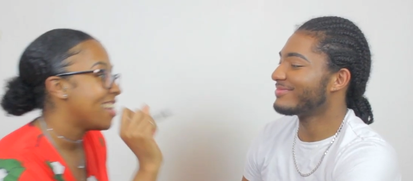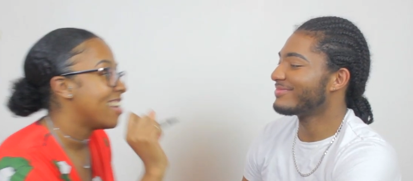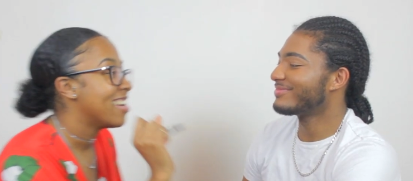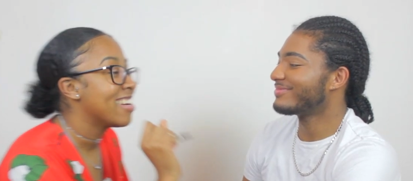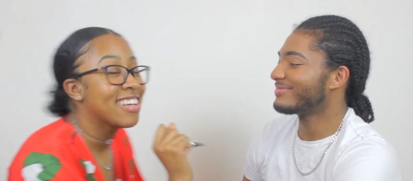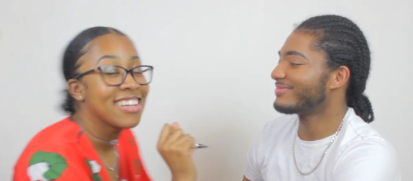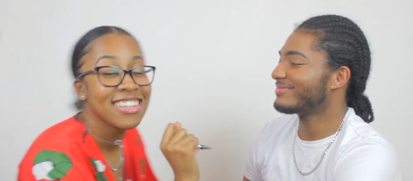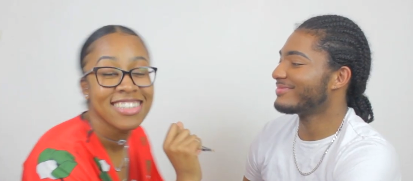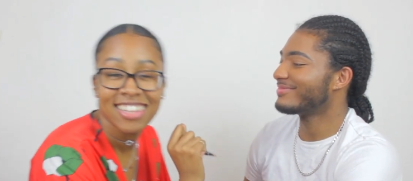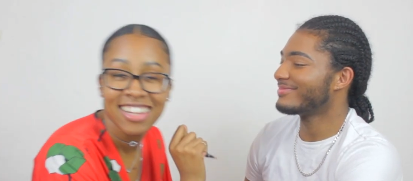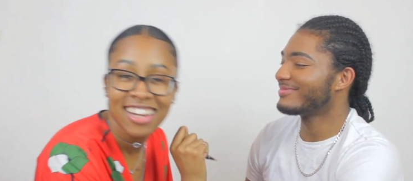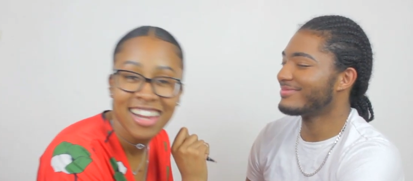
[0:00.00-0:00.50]

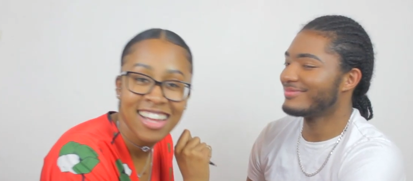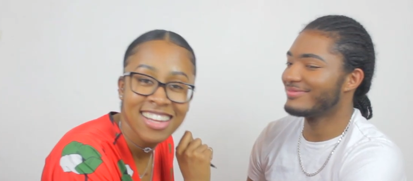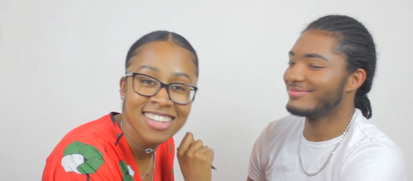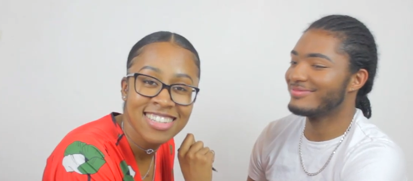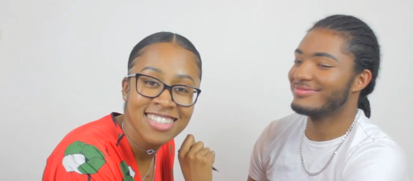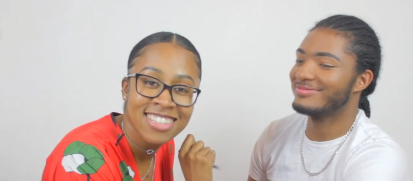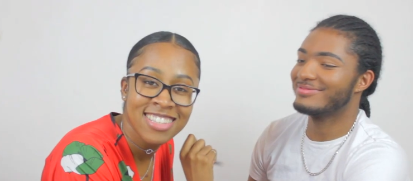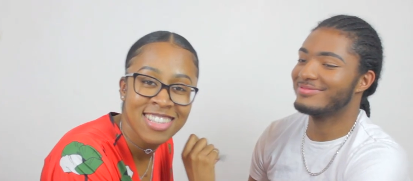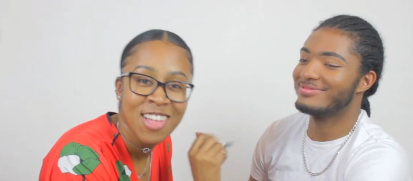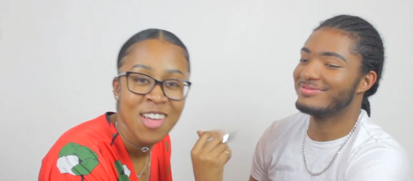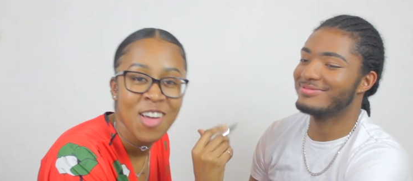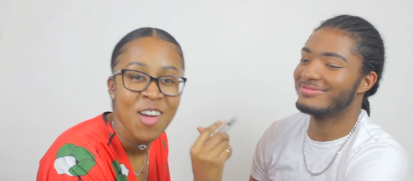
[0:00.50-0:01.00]
Speaker 1: Okay, so
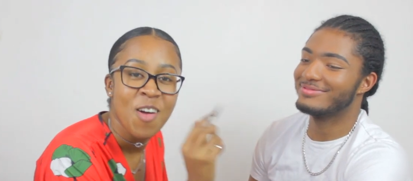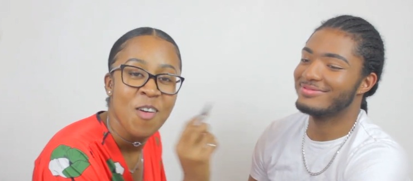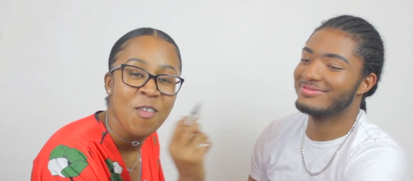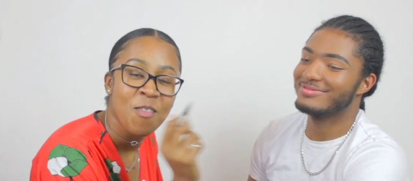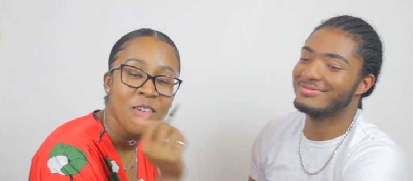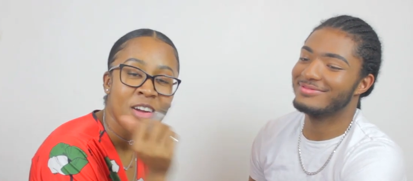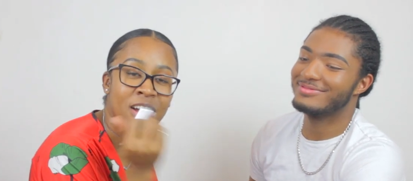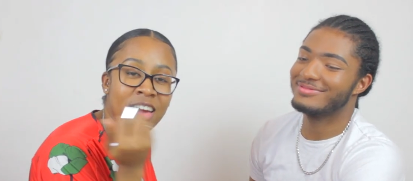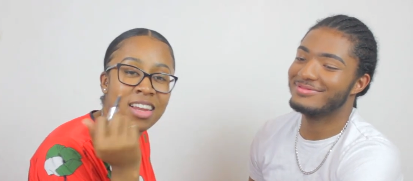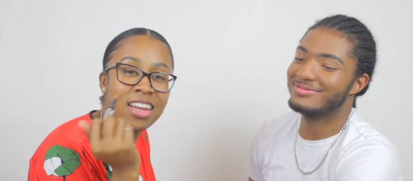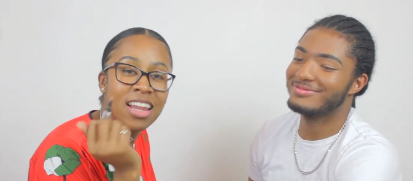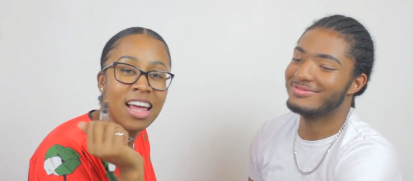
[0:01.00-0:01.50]
next
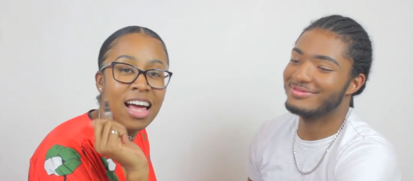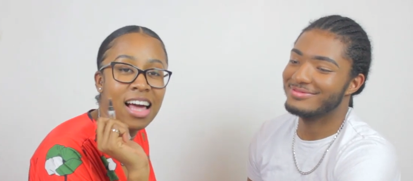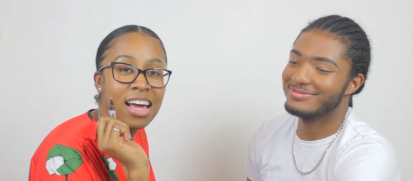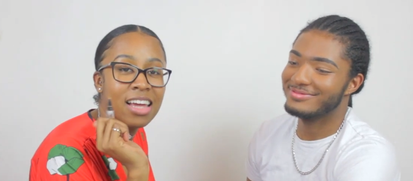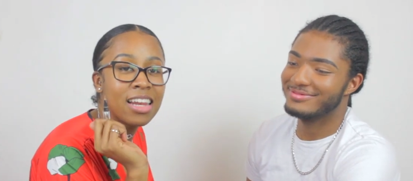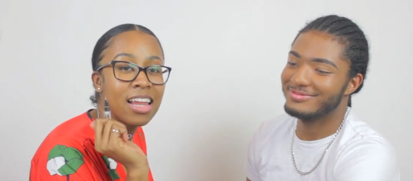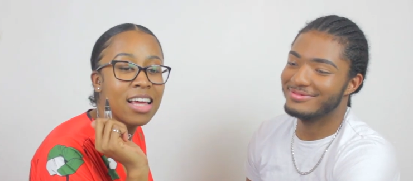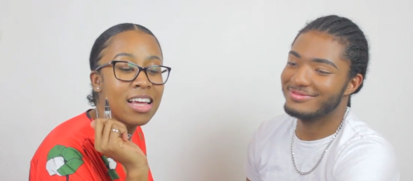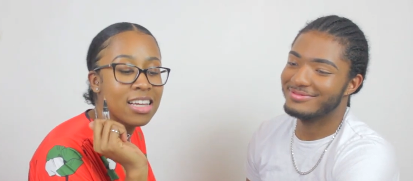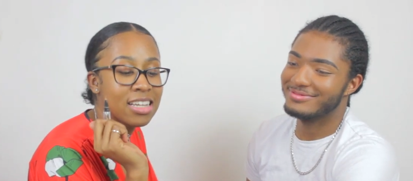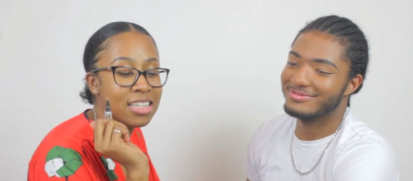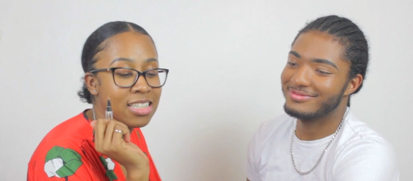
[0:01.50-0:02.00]
we're gonna
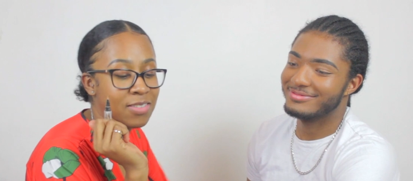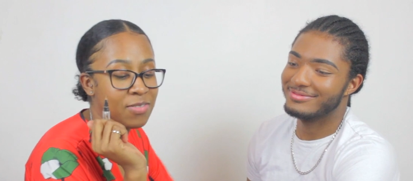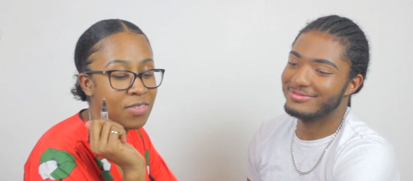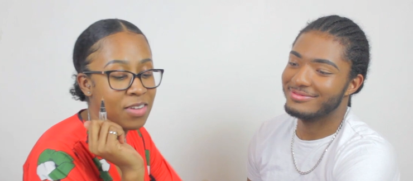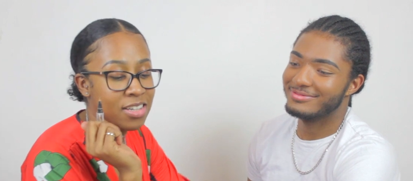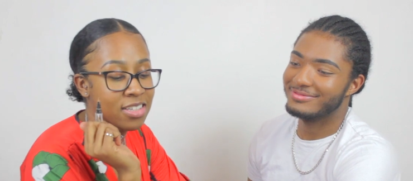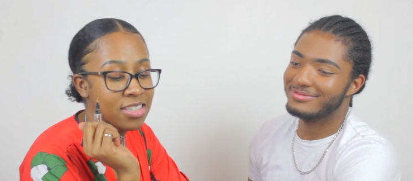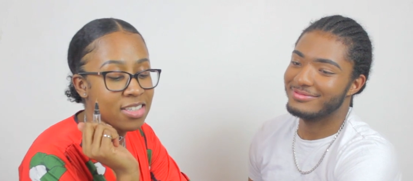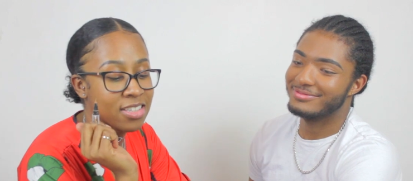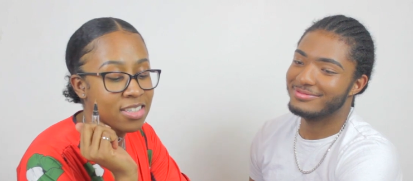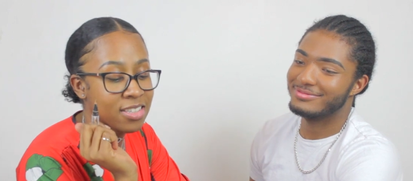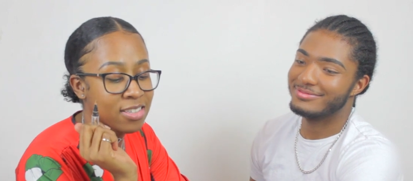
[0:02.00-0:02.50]
highlight his
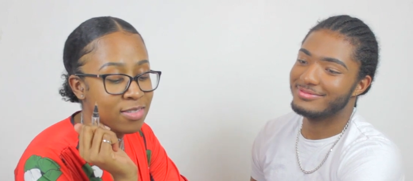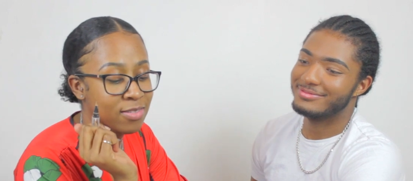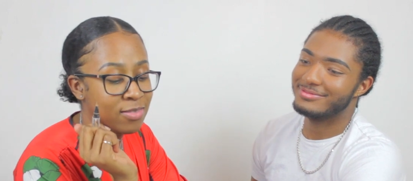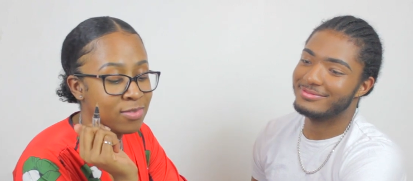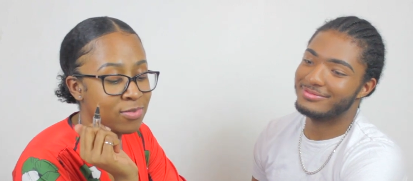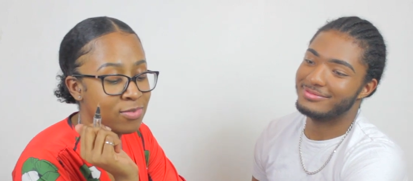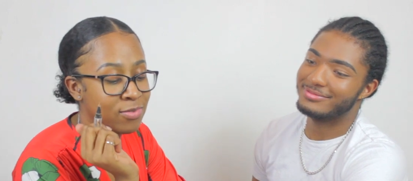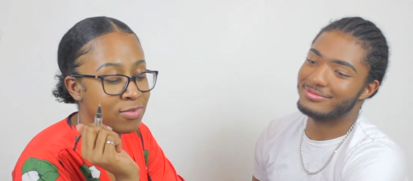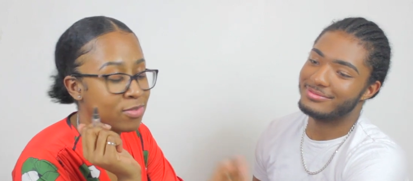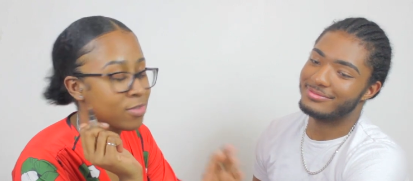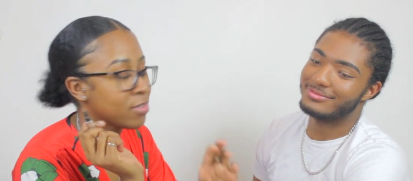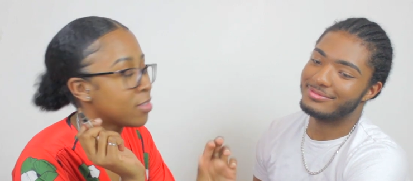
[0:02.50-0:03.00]
face.
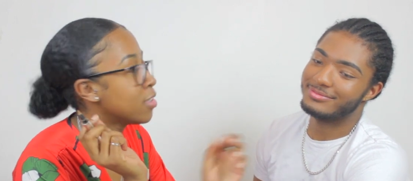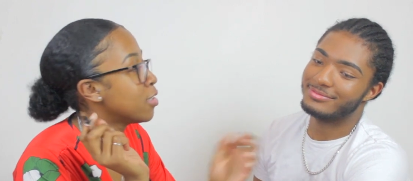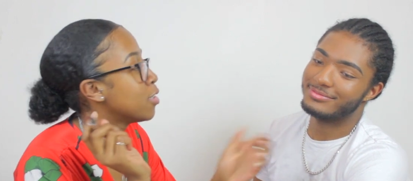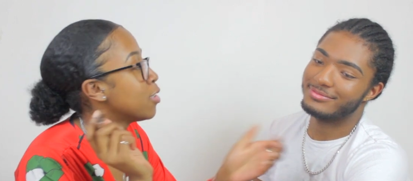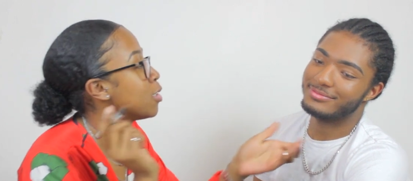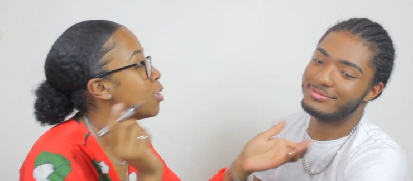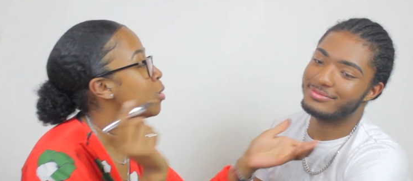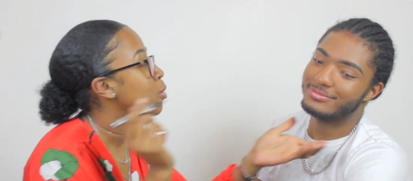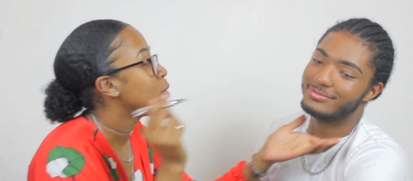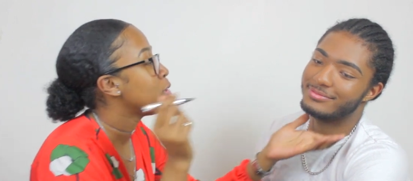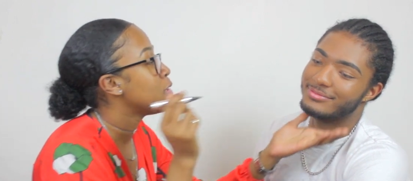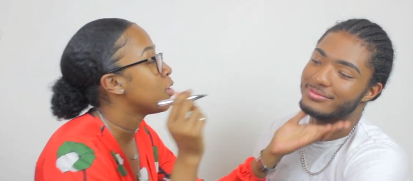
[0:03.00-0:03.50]

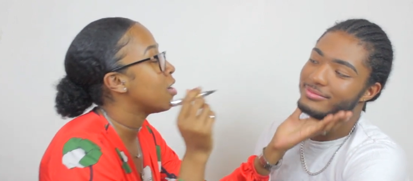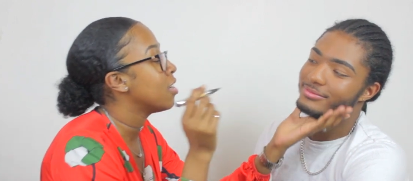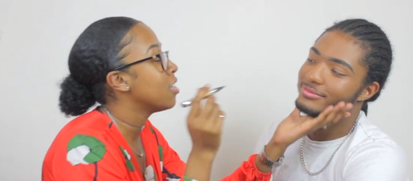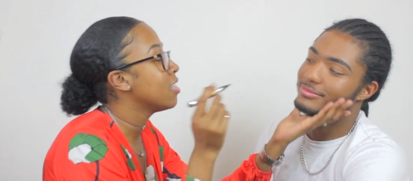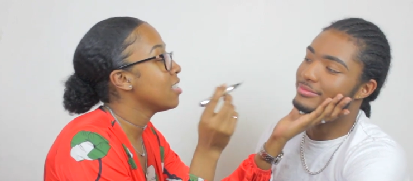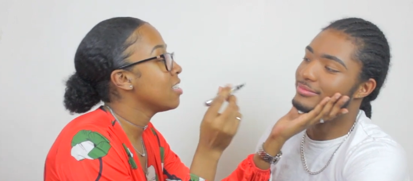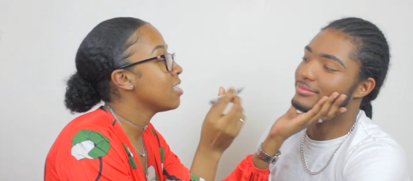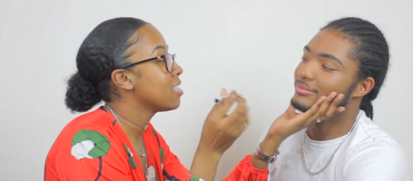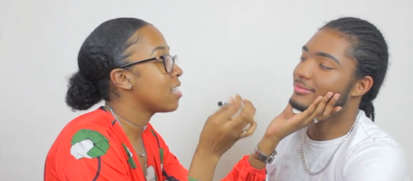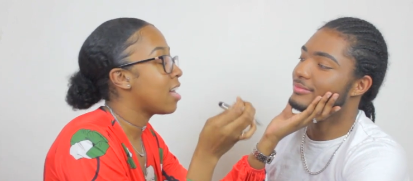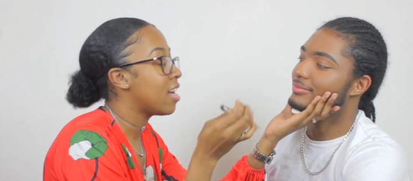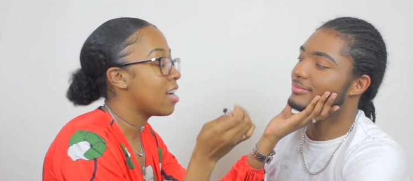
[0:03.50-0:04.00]
So we're gonna be
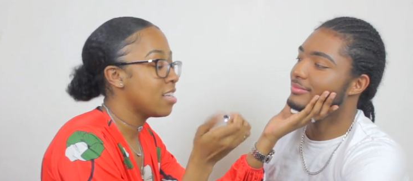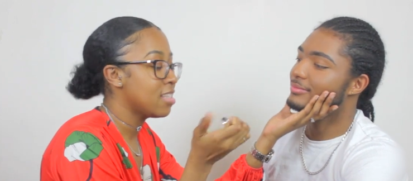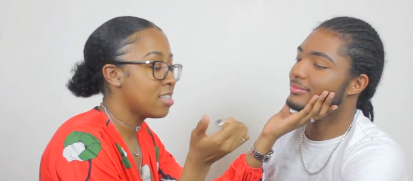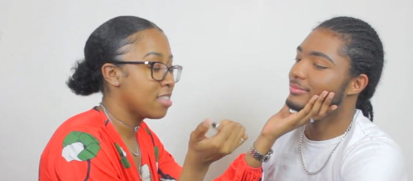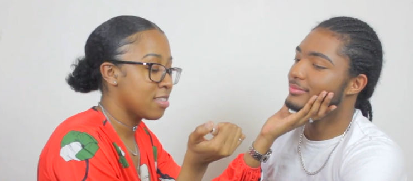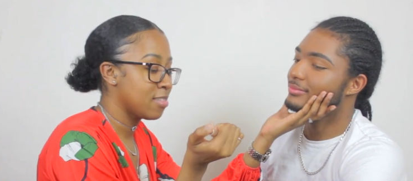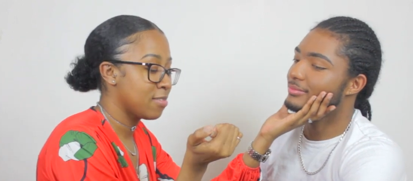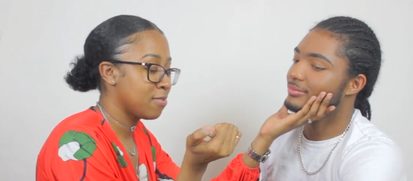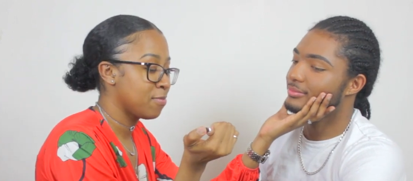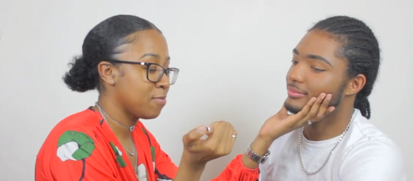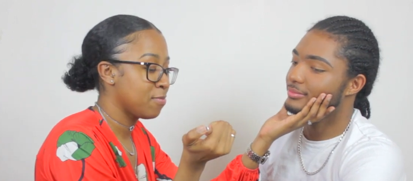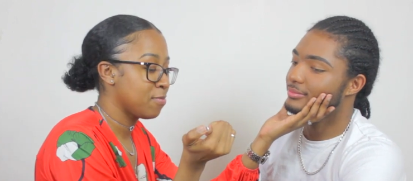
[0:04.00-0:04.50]
under his eyes.